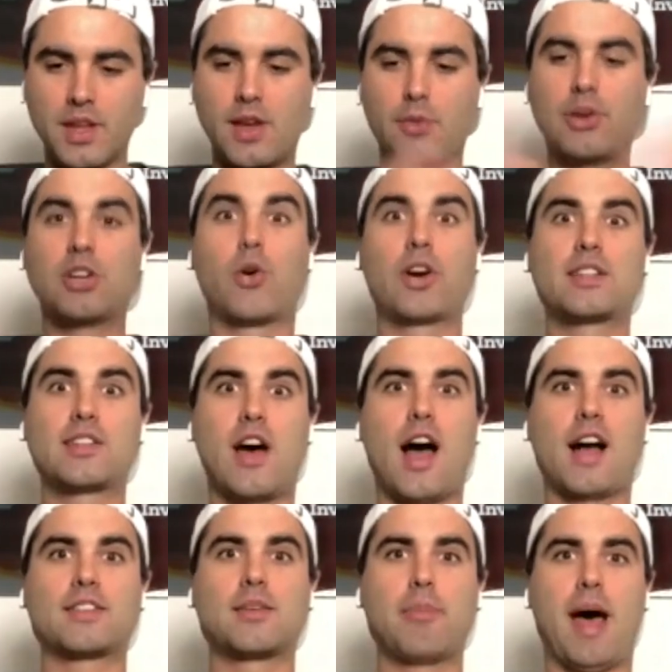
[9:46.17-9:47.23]
we'd already
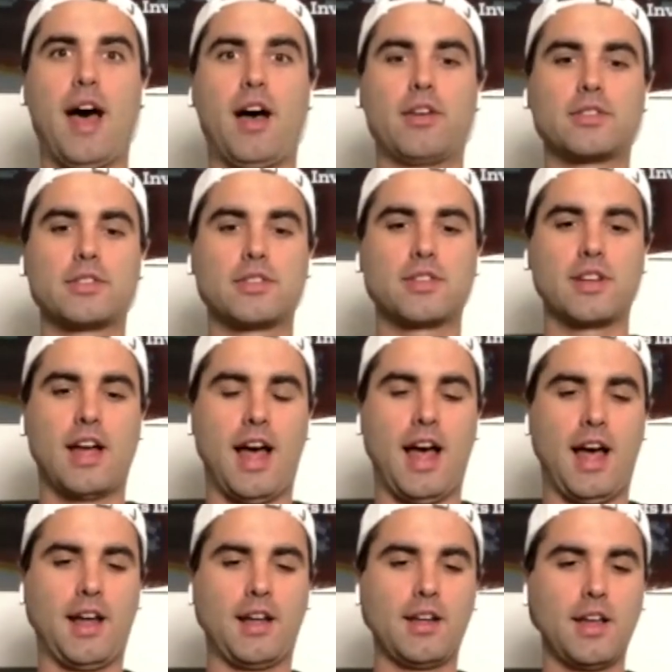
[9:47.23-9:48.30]
talked about
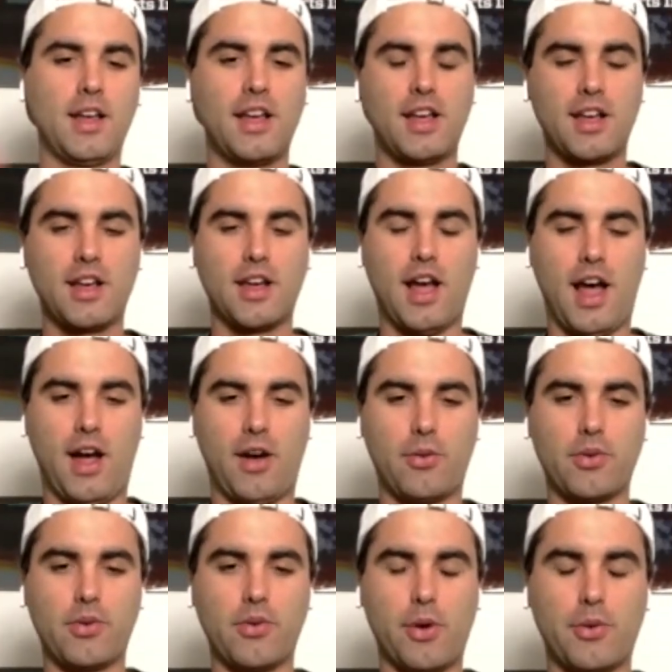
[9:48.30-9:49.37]
the
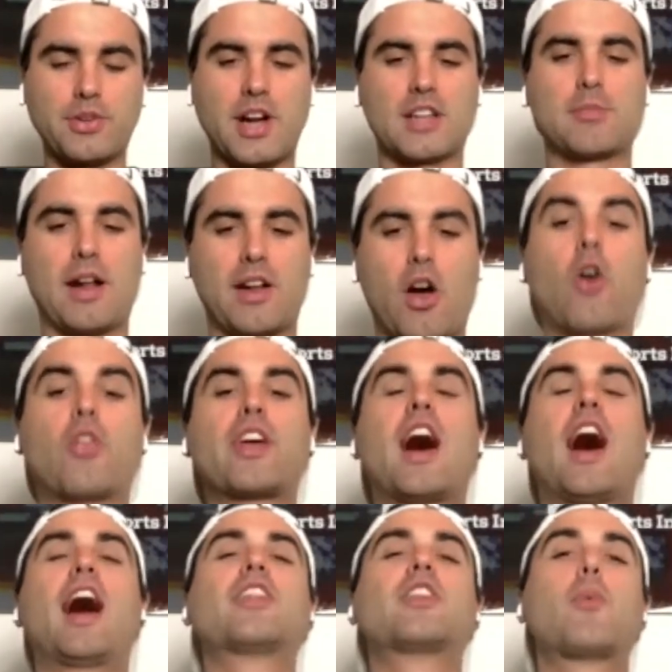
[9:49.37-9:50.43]
one
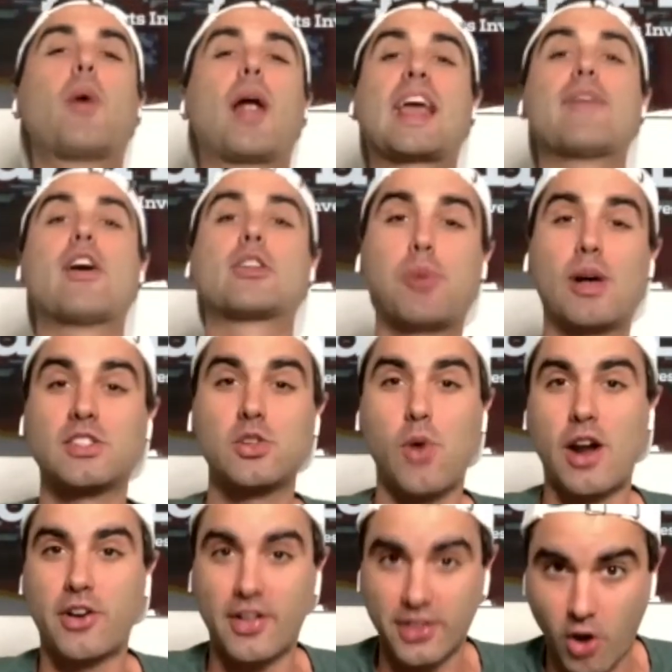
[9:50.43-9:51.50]
I gave out, the
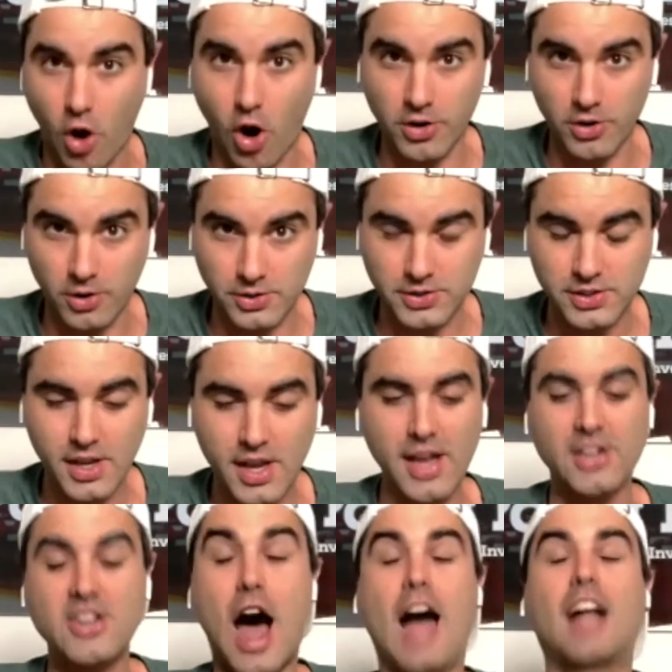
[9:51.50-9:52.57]
+200 on the Cardinals,
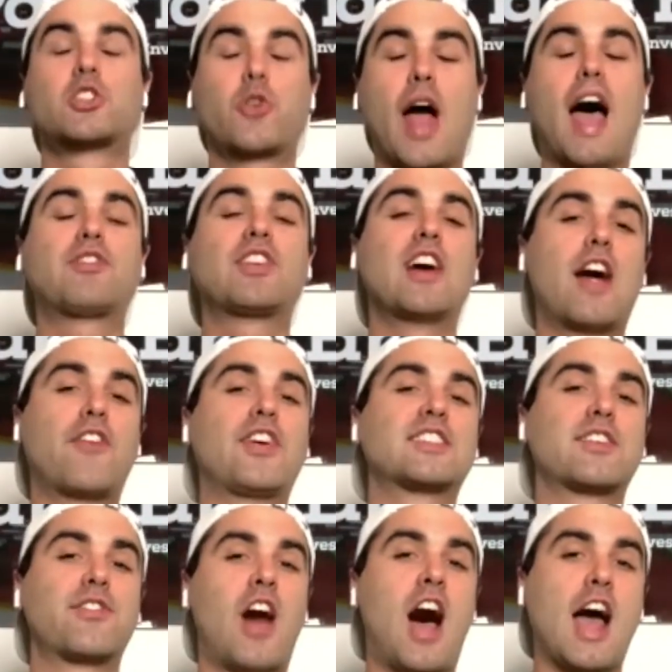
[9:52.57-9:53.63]
not drafting
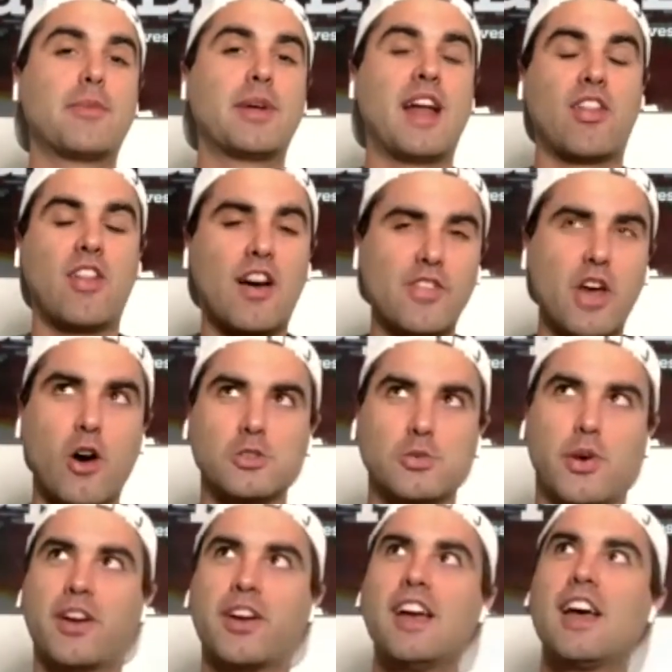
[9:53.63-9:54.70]
offensive linemen. I love those
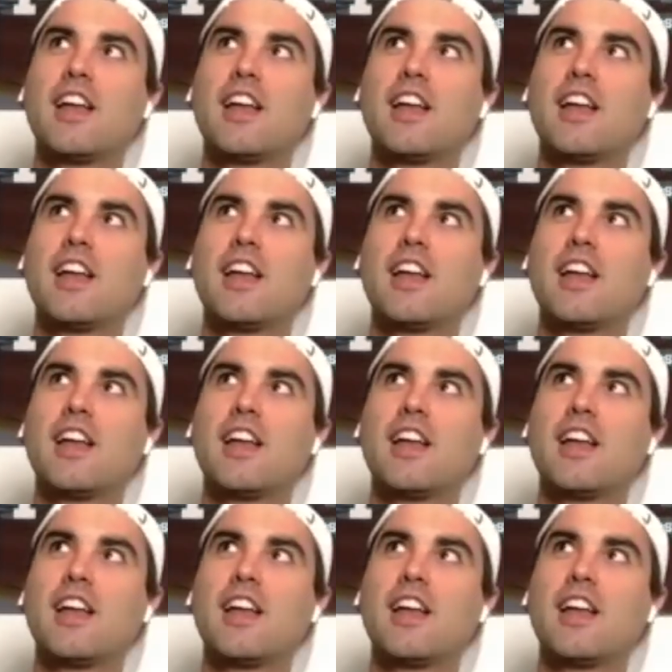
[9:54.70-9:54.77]
where